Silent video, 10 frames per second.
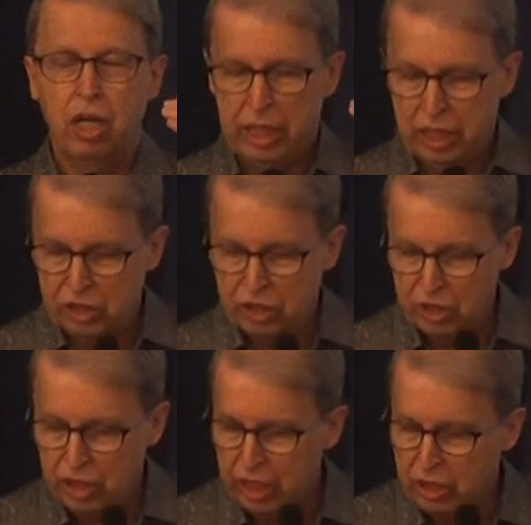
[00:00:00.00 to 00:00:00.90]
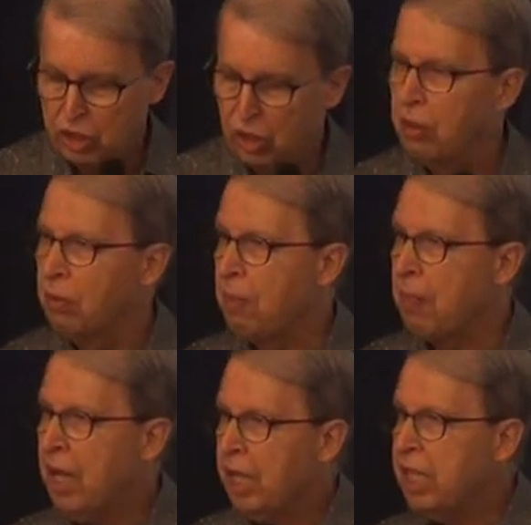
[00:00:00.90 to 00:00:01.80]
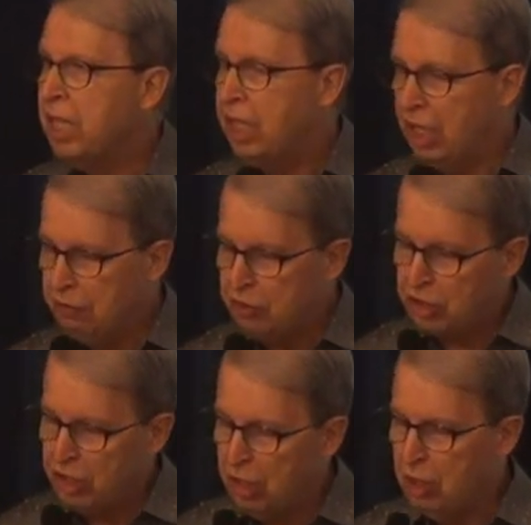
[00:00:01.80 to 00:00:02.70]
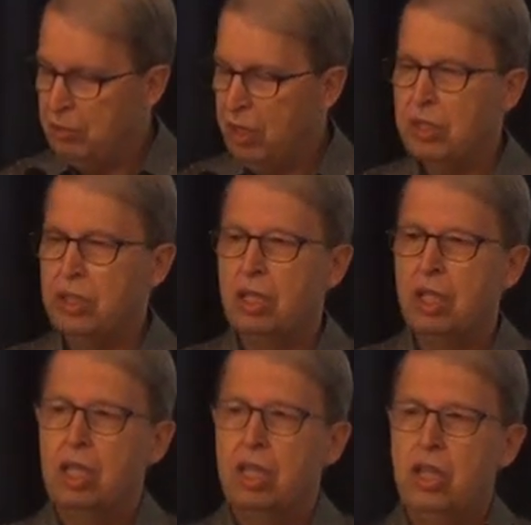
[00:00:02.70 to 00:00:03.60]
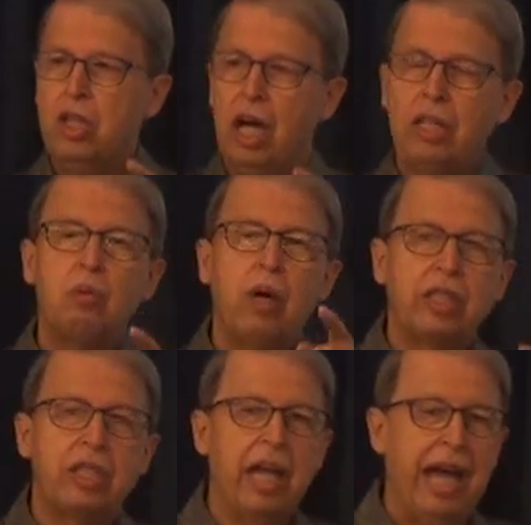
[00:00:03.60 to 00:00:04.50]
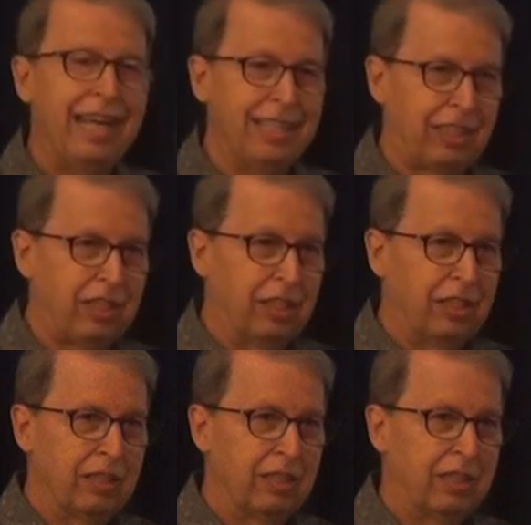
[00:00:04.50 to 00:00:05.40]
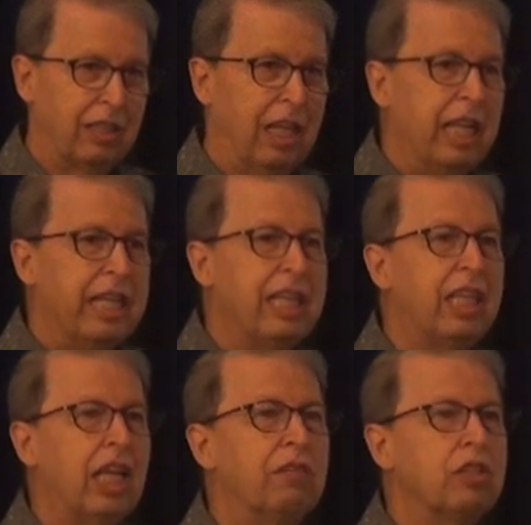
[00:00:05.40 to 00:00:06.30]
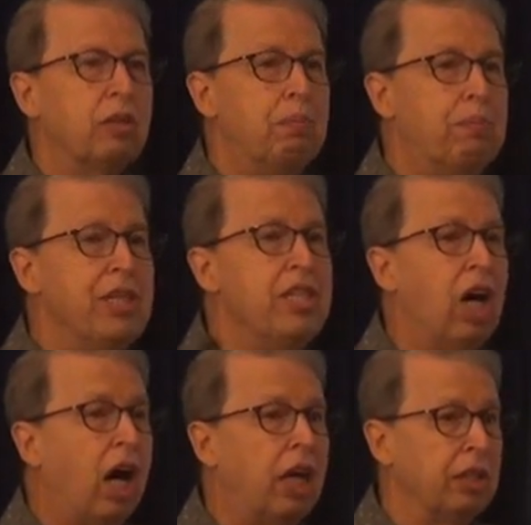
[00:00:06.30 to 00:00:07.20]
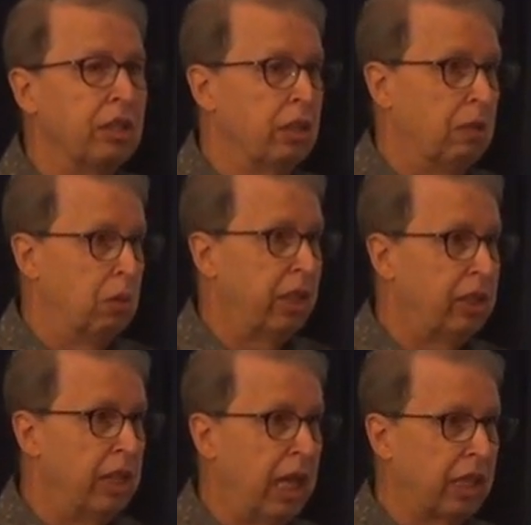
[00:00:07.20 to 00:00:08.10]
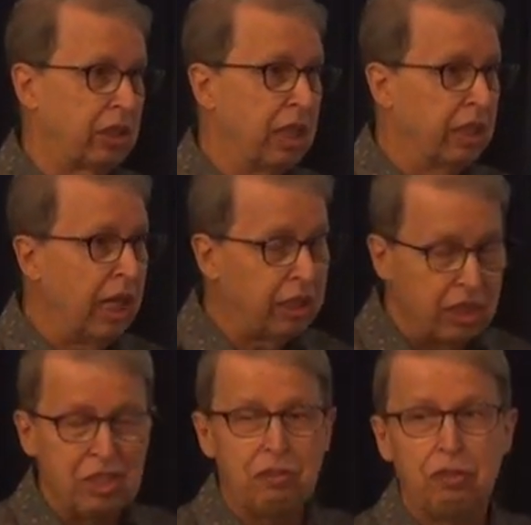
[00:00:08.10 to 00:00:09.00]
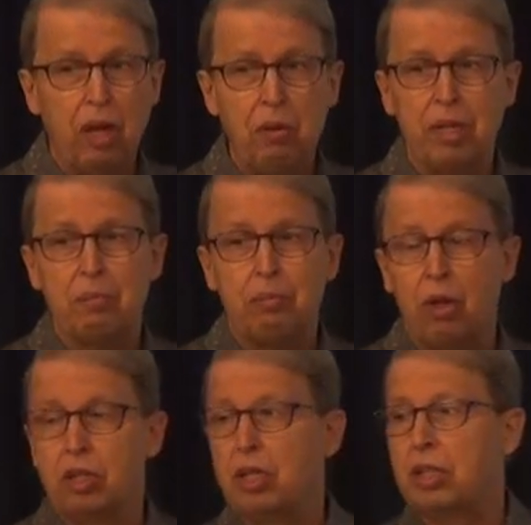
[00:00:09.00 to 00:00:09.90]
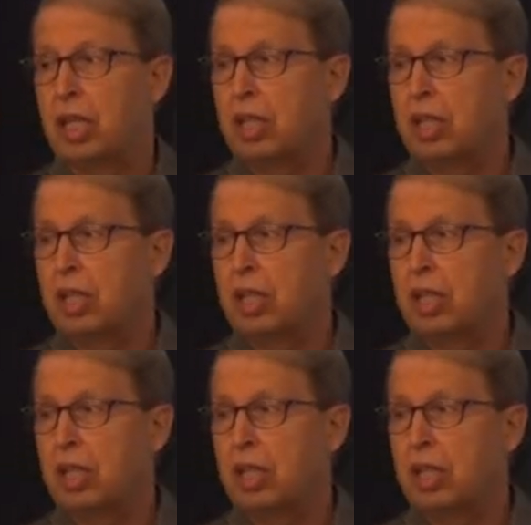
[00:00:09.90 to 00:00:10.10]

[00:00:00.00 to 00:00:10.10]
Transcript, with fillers: his nature. He gives Solomon not what he asked, he gives beyond what he asks. And that is very important